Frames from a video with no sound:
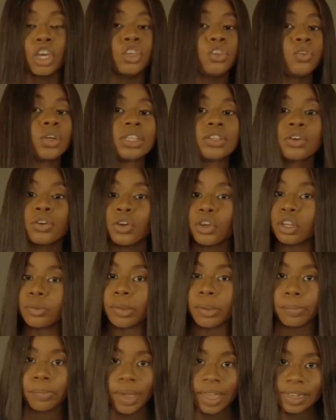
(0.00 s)
You're not
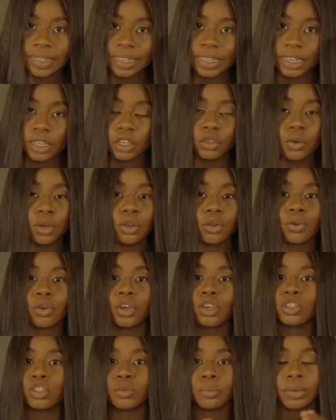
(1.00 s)
going to be bending. You're
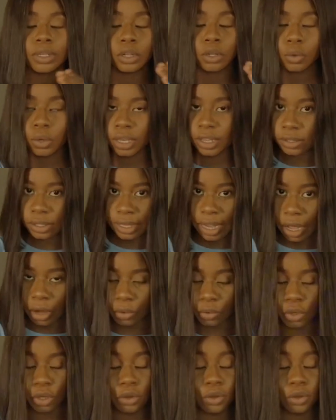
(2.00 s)
not going to be looking down.